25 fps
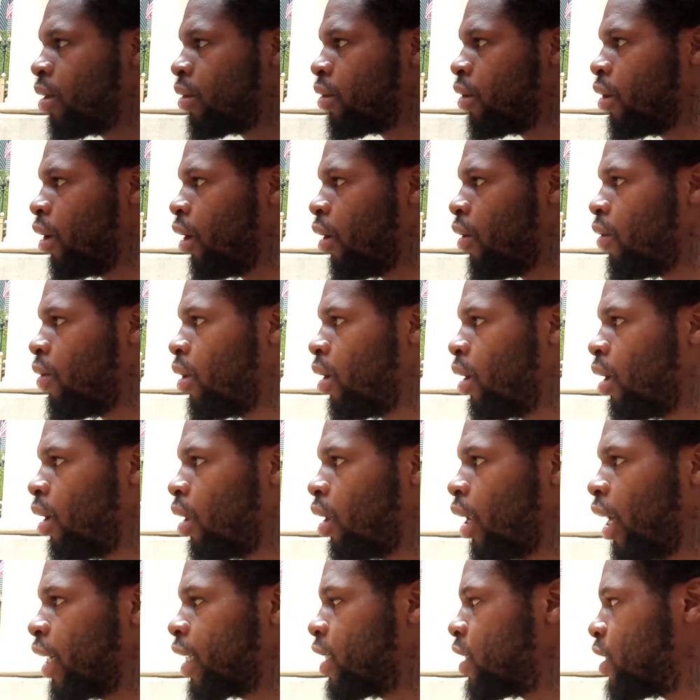You know,
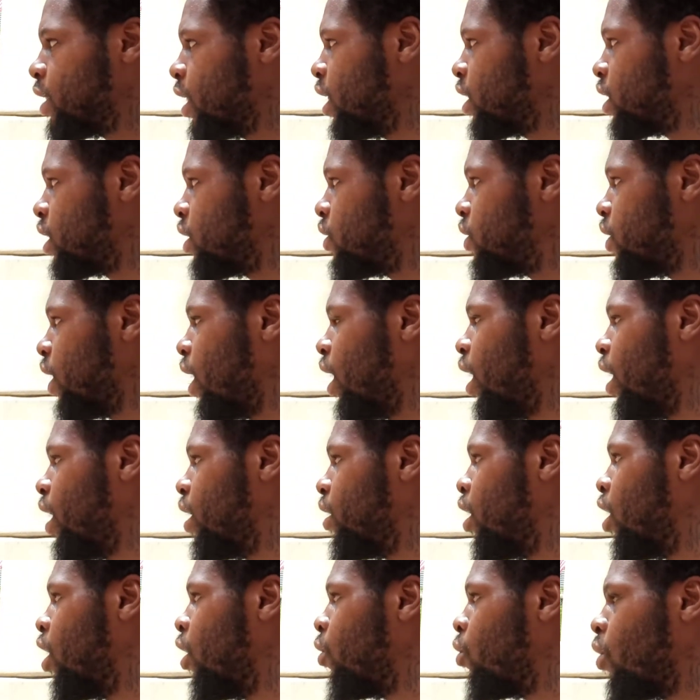like it says in
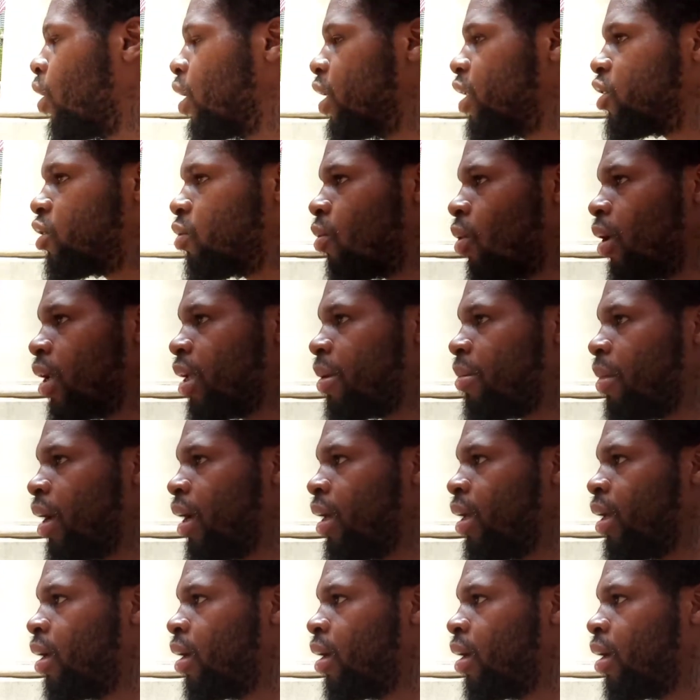John 1:20, man.